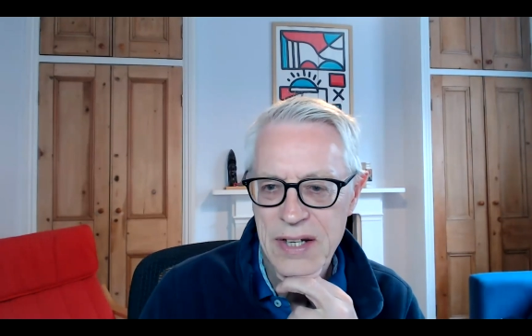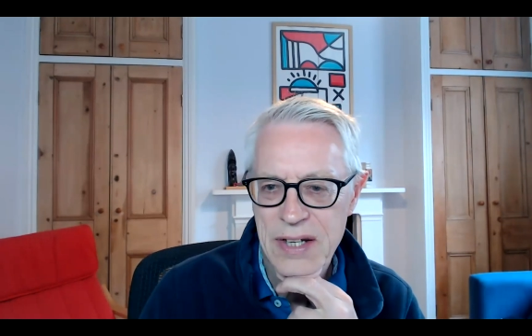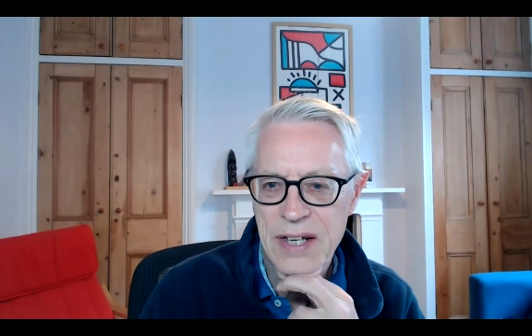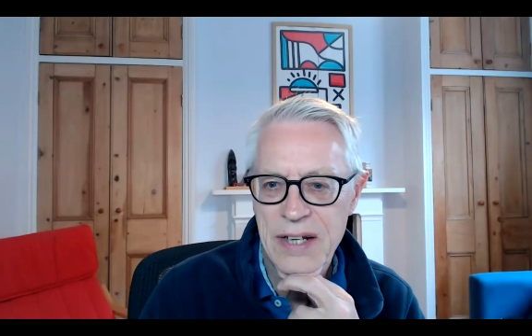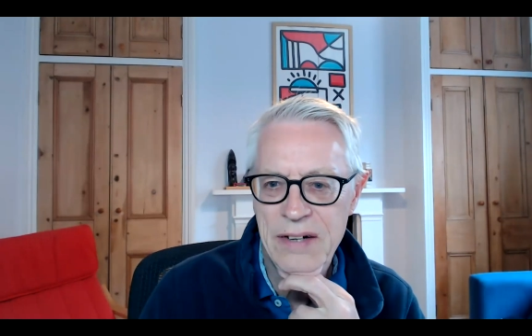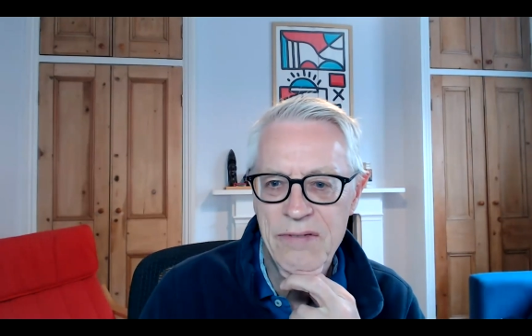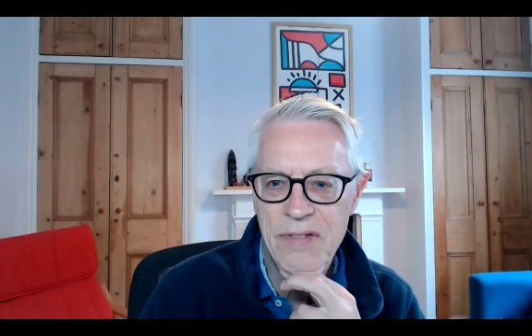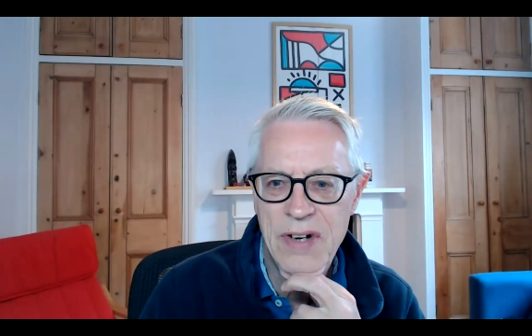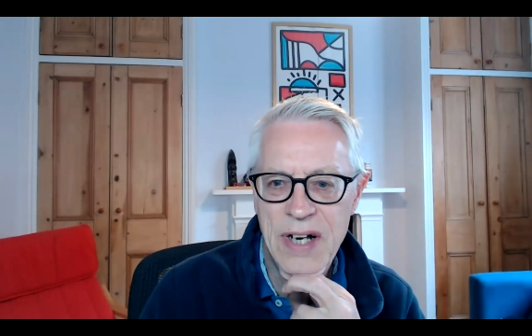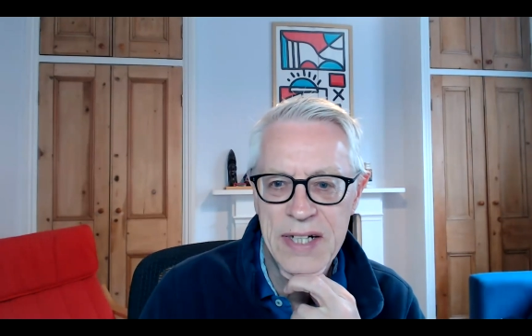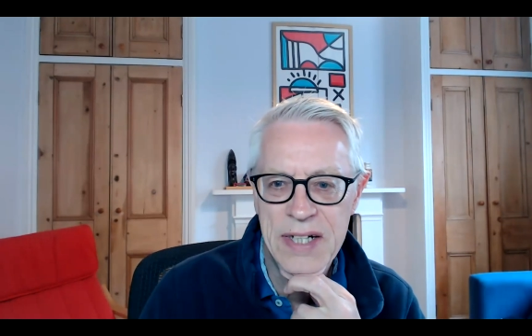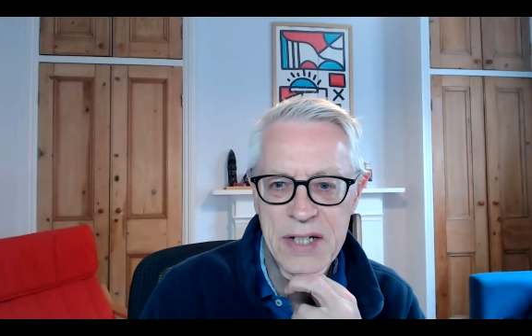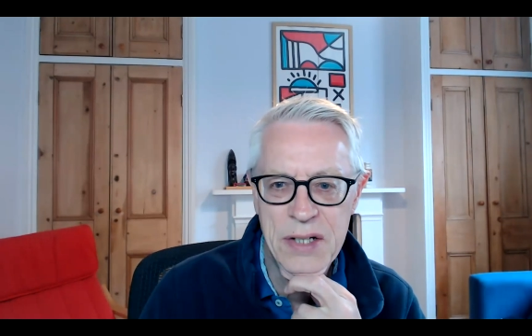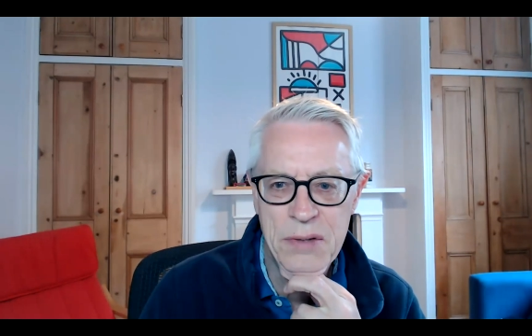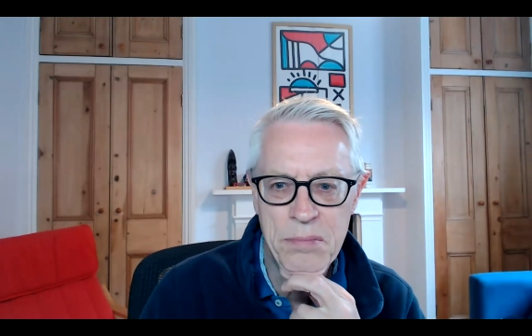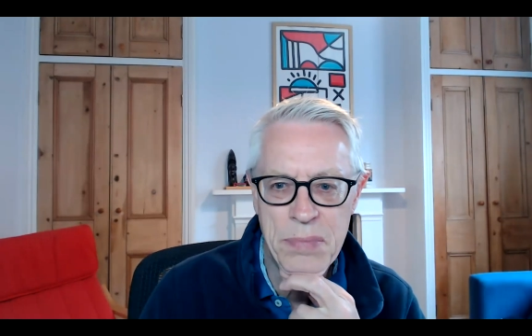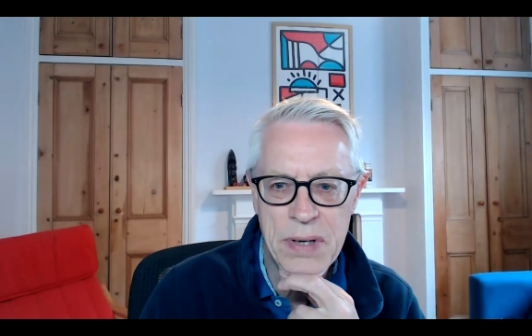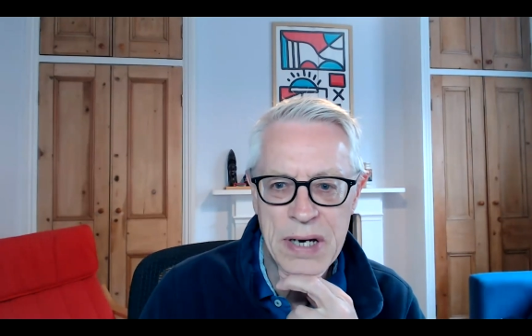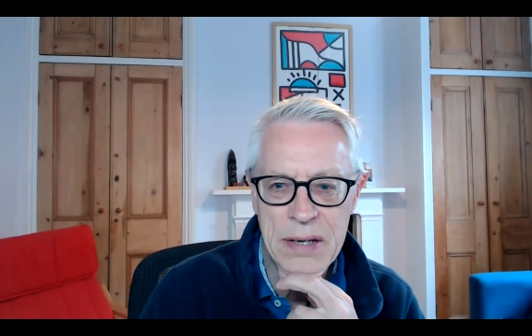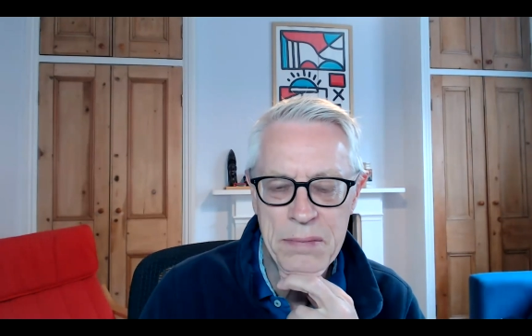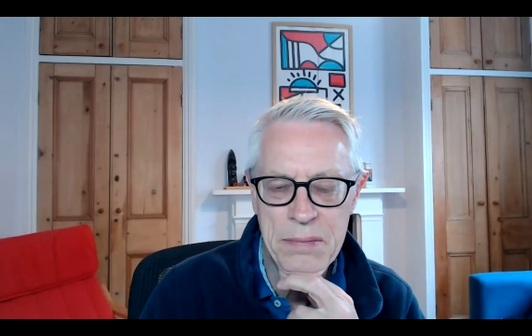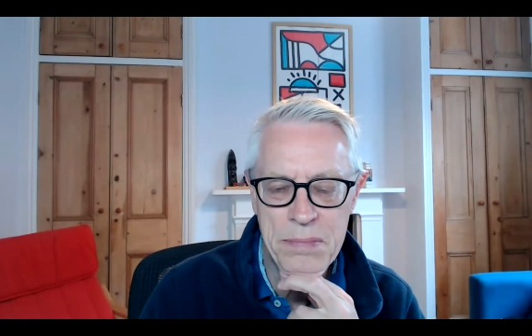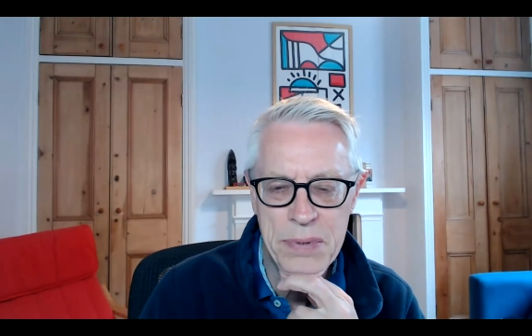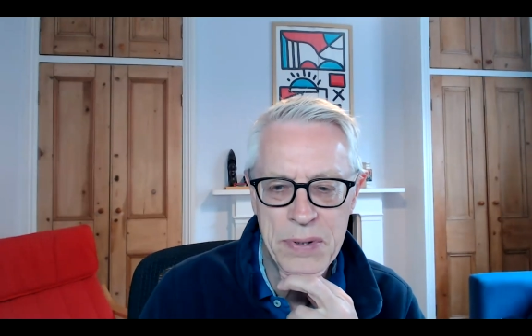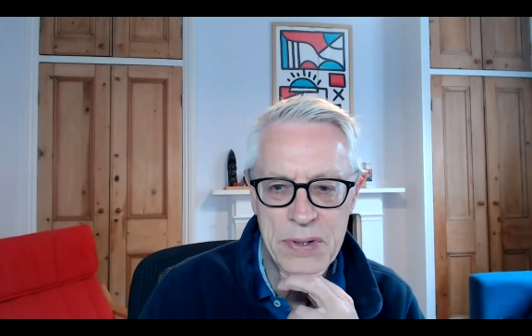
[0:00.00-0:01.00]
in writing
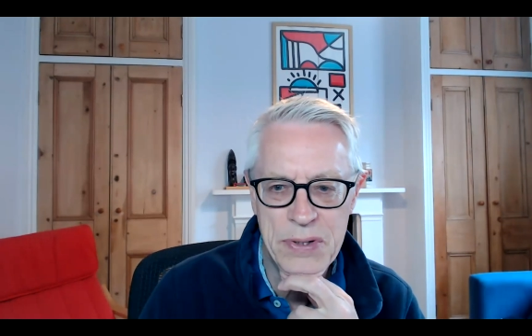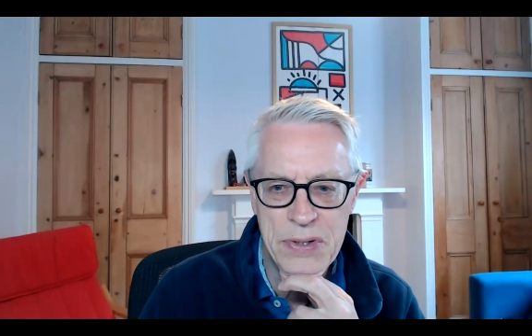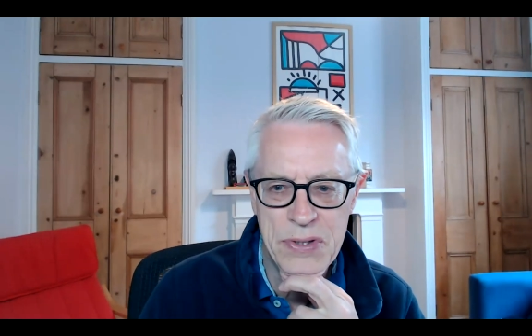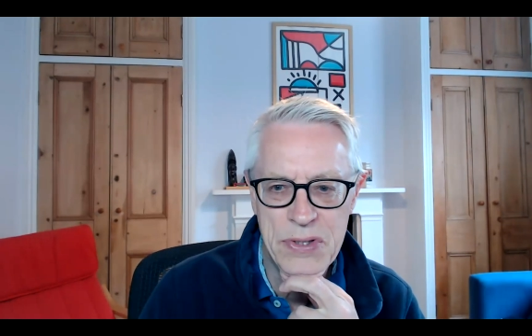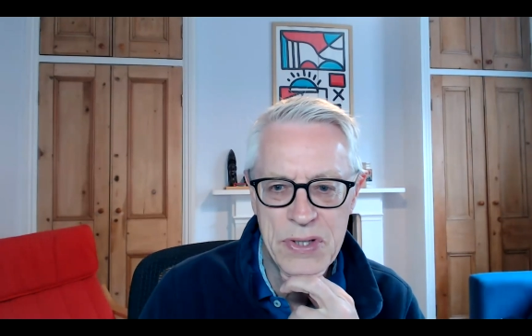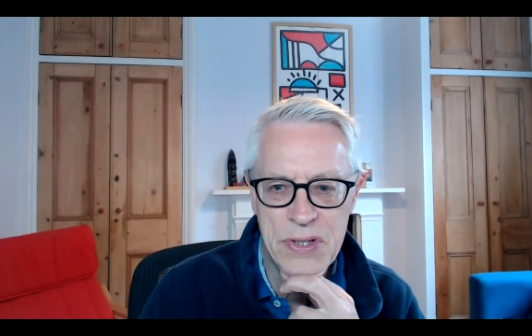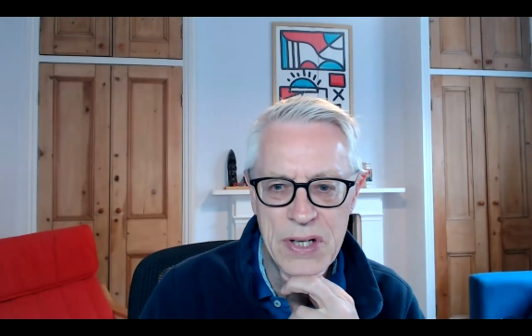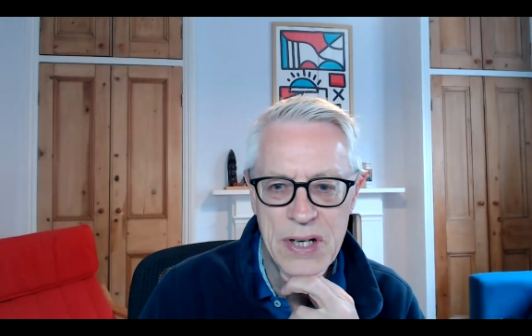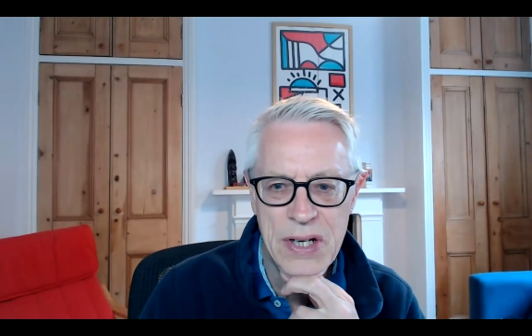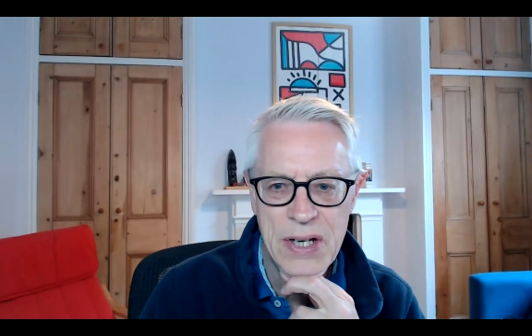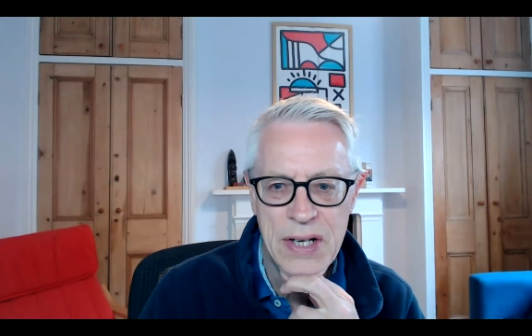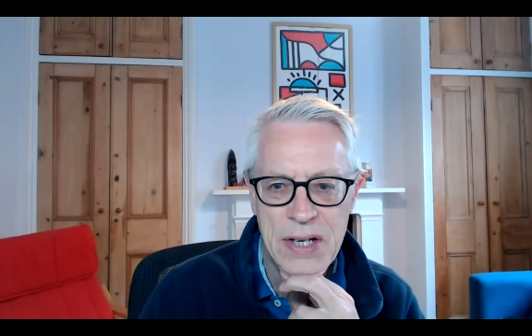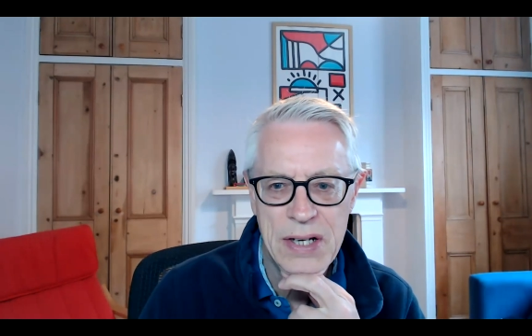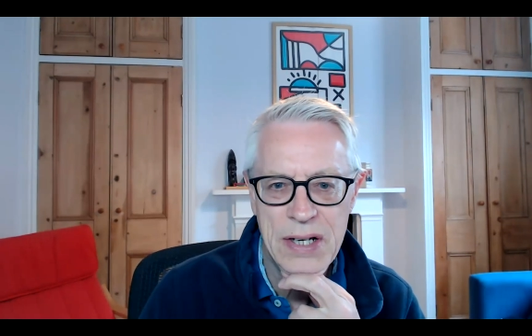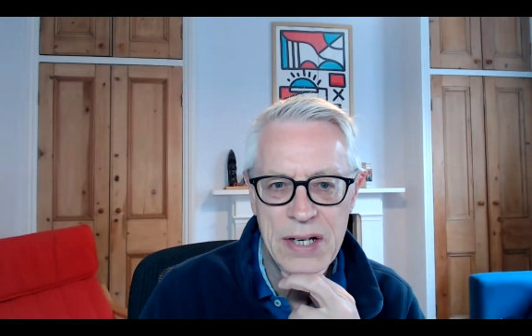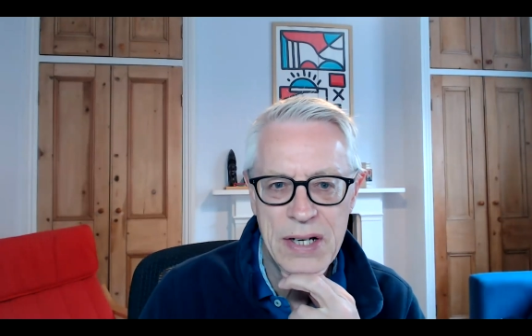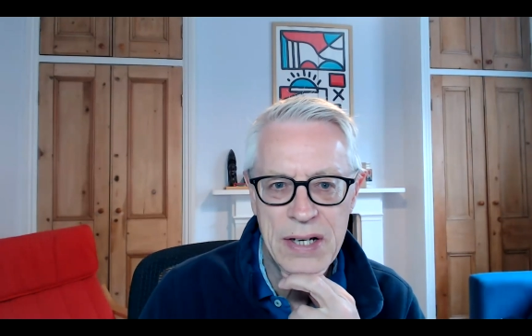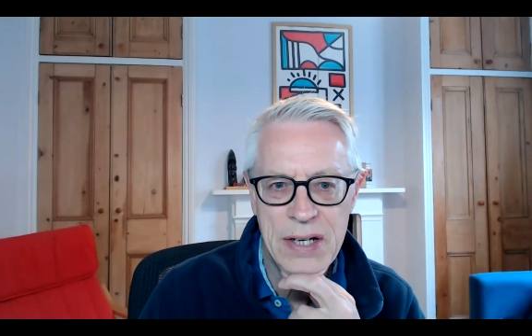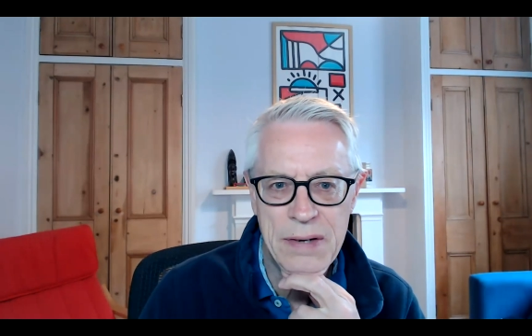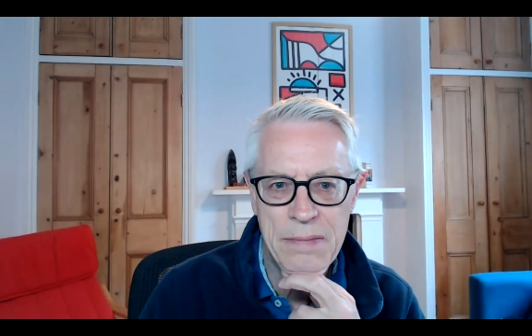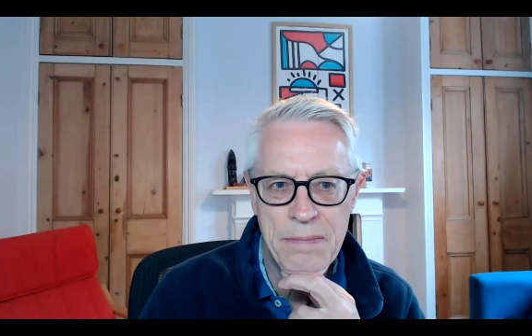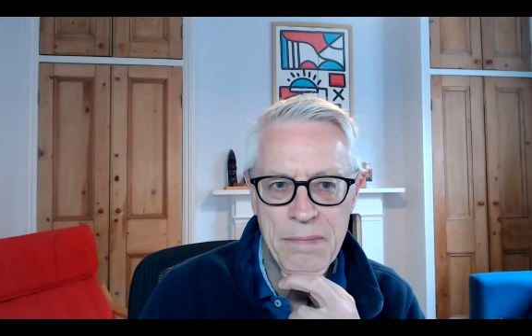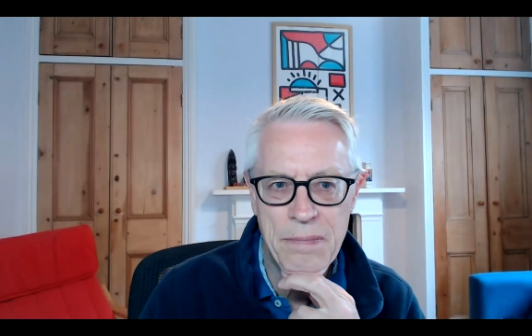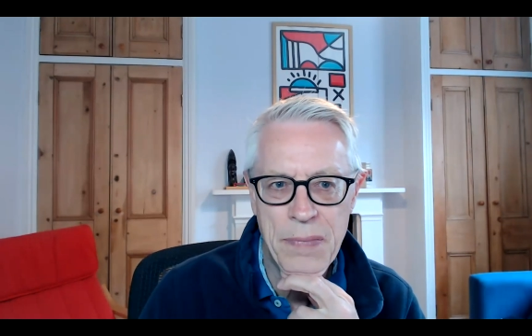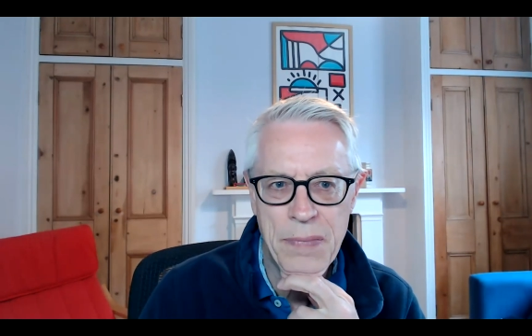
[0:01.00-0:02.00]
papers.
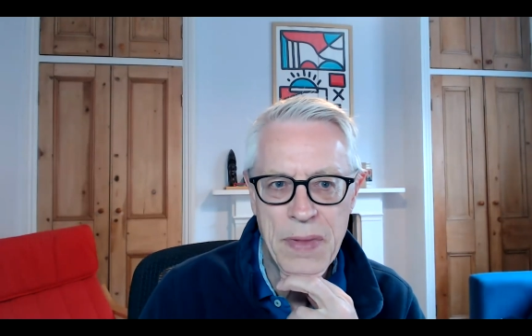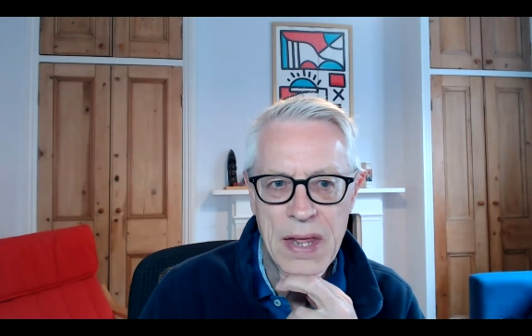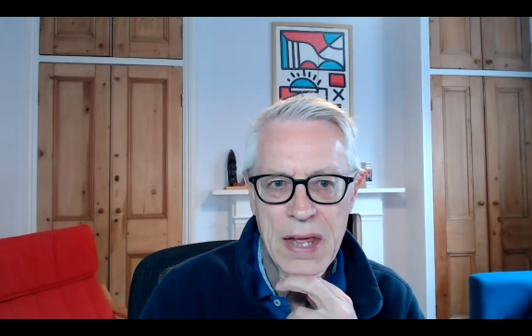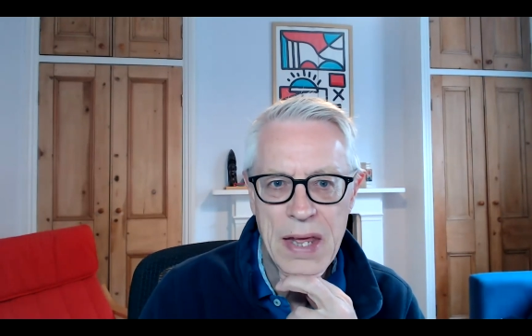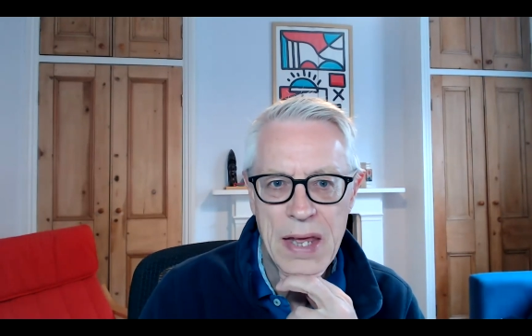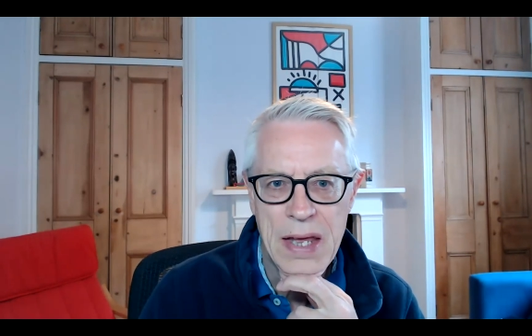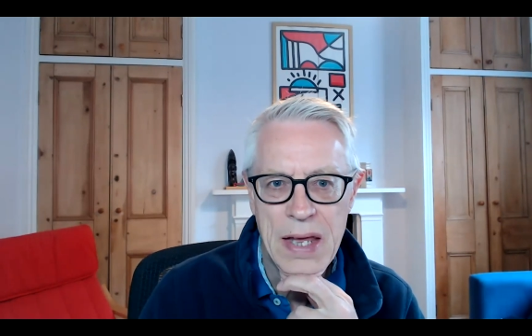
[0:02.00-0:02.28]
The